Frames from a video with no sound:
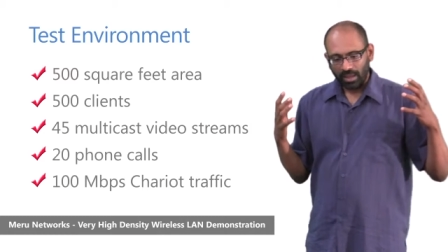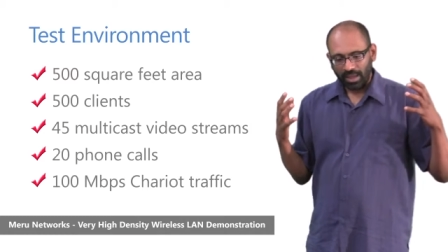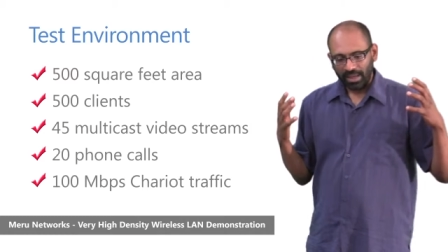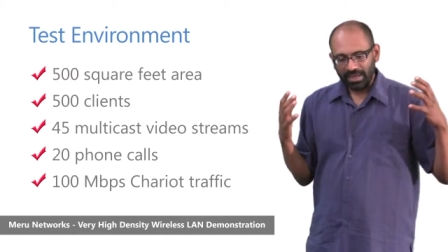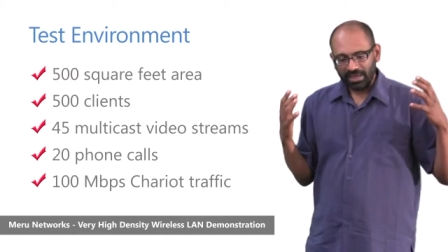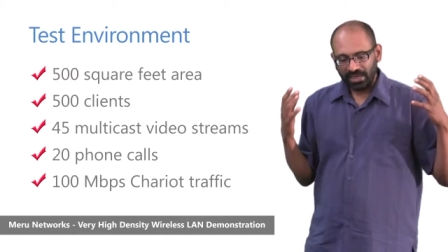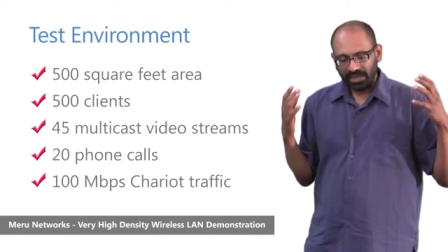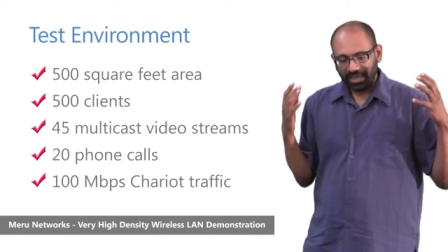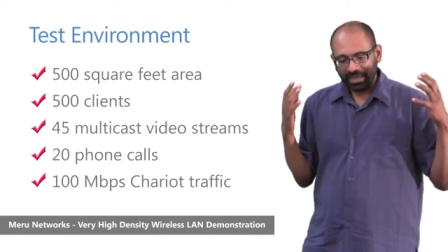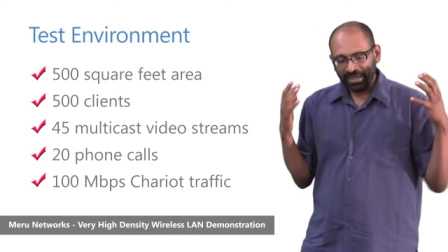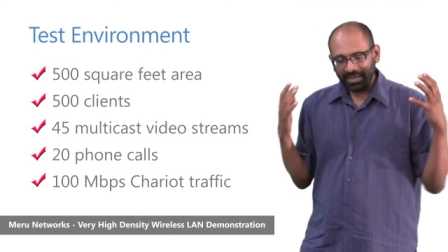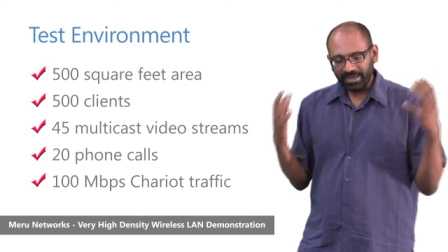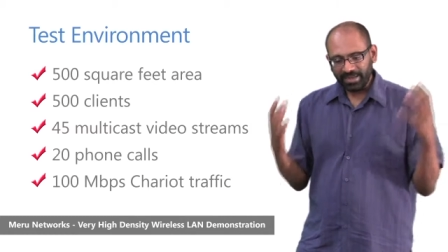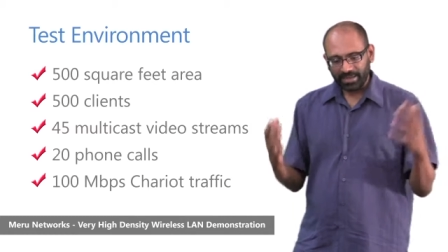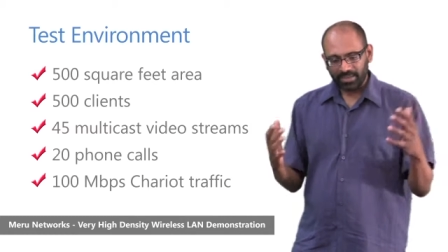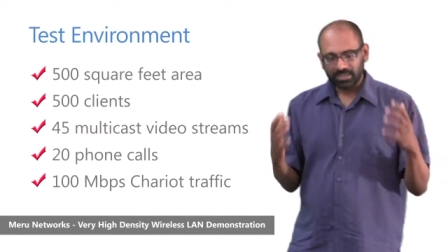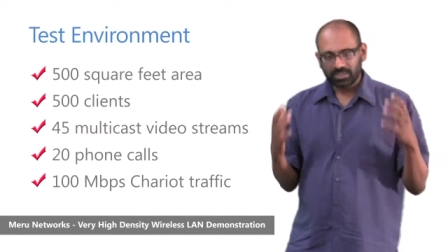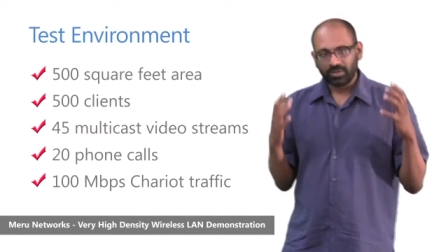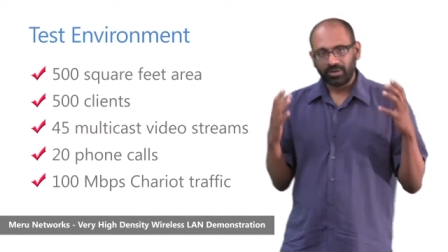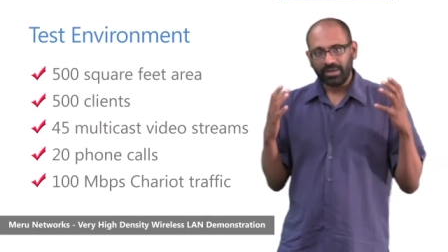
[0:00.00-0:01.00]
an
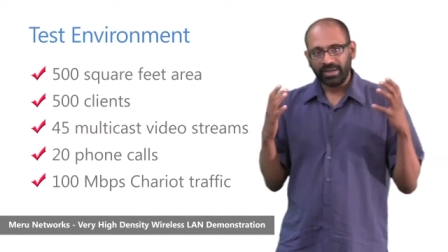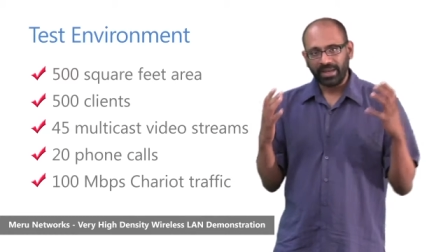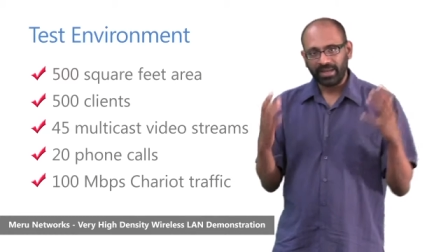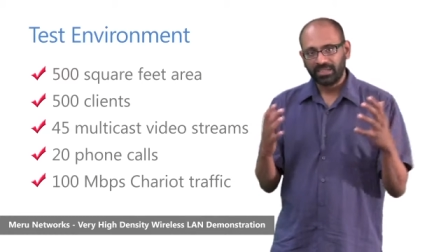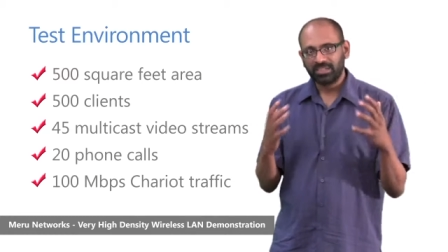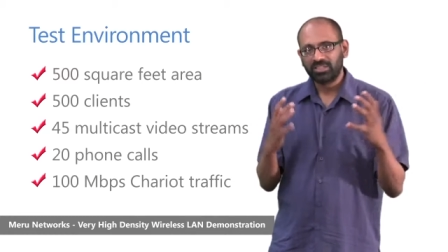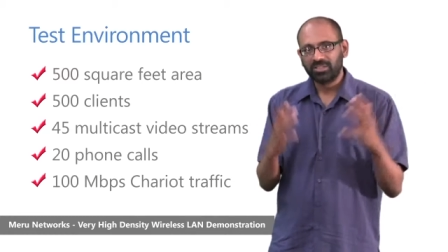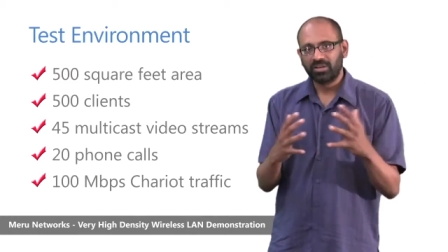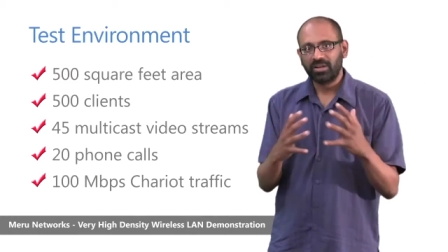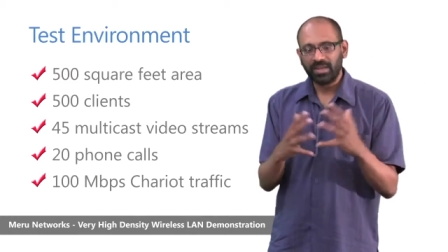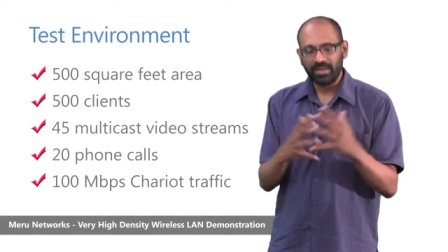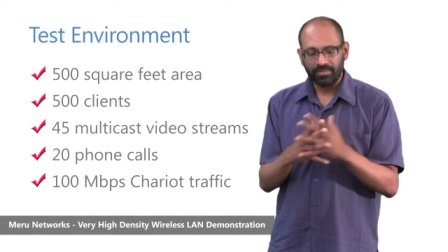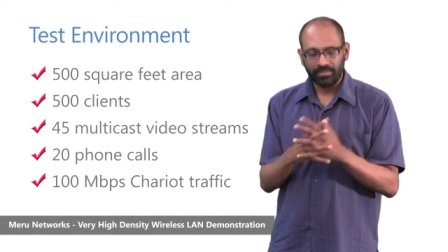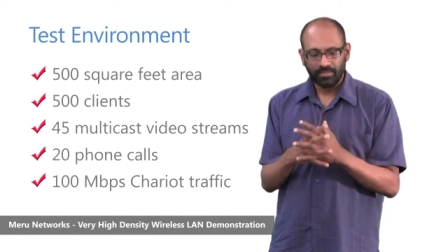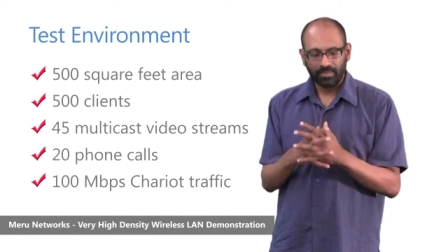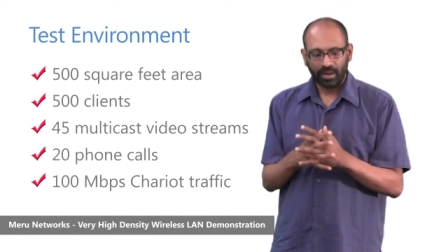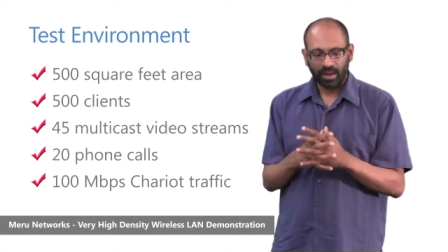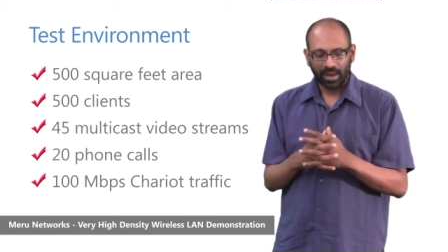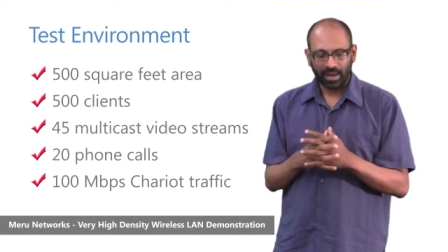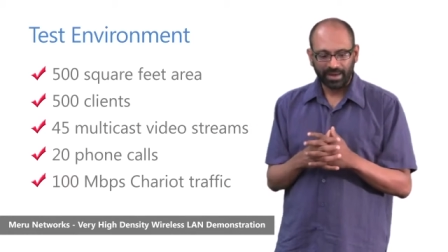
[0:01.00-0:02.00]
intense or an extreme
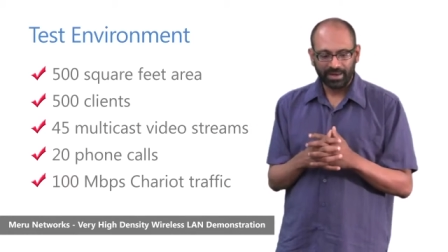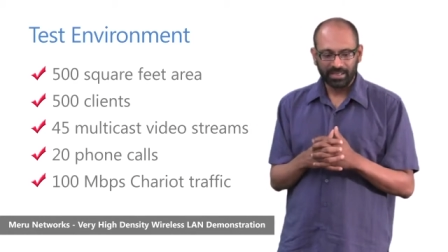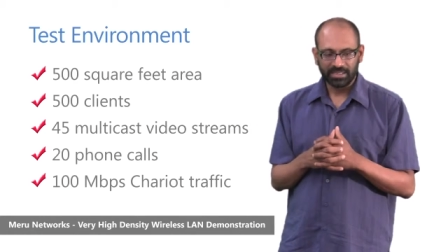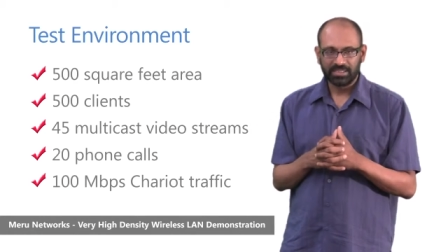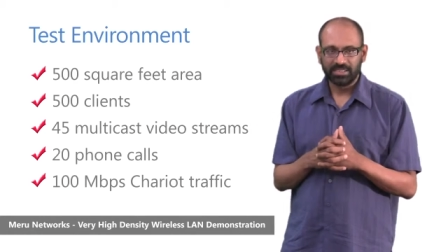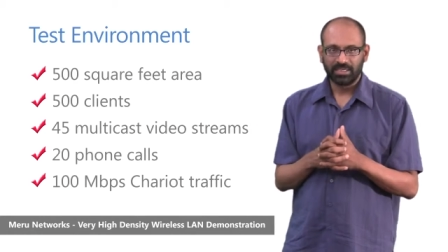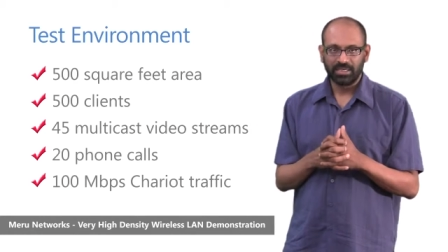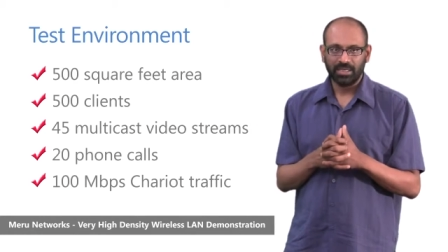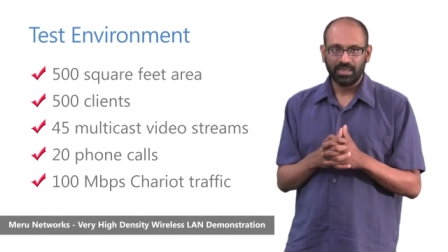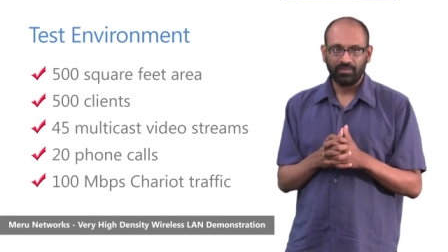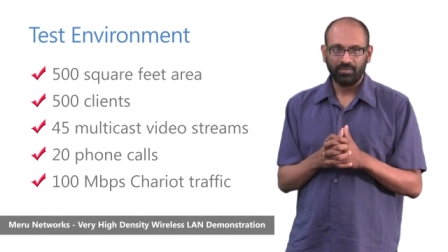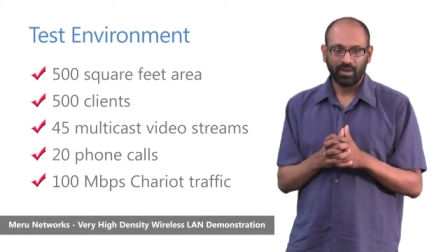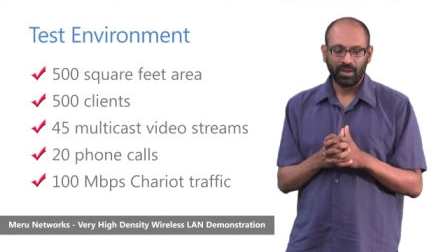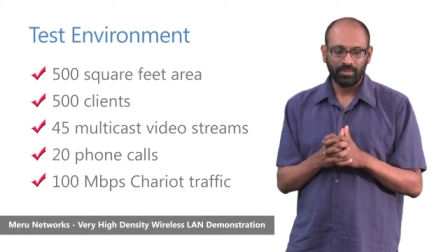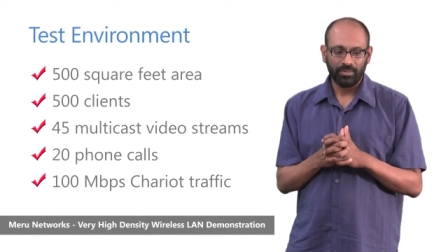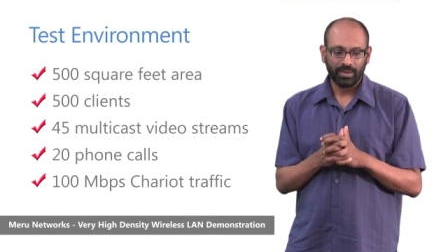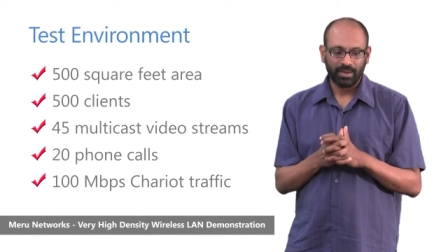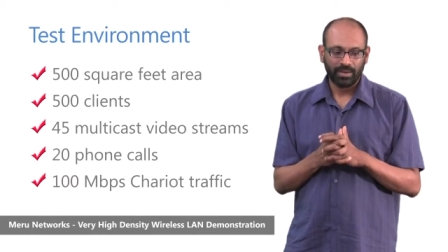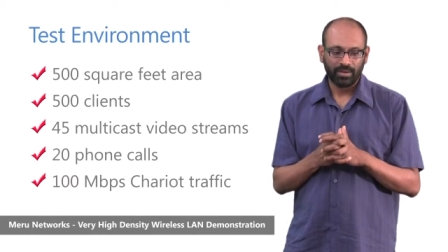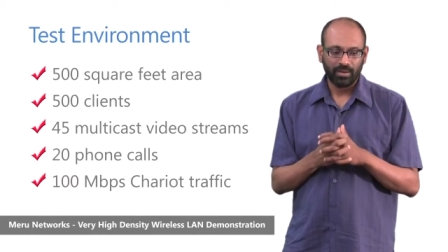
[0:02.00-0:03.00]
high density
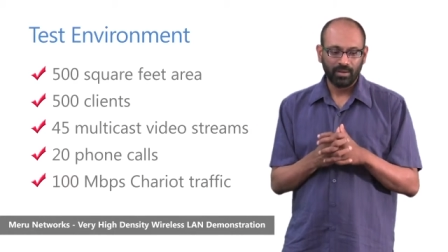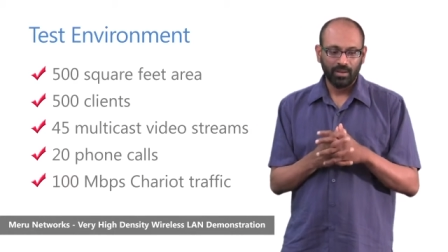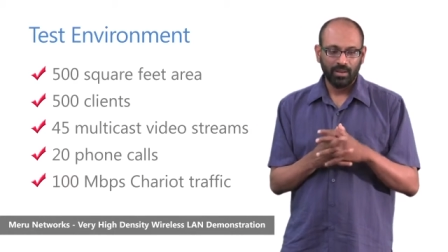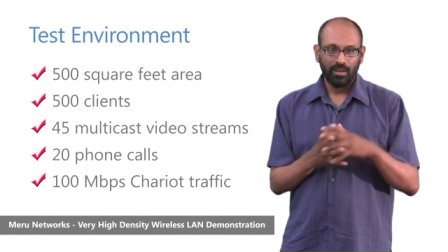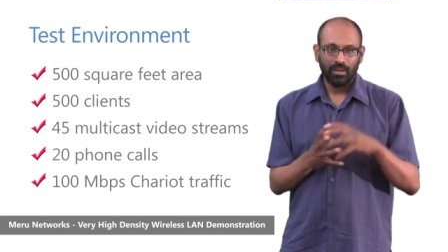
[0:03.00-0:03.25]
environment.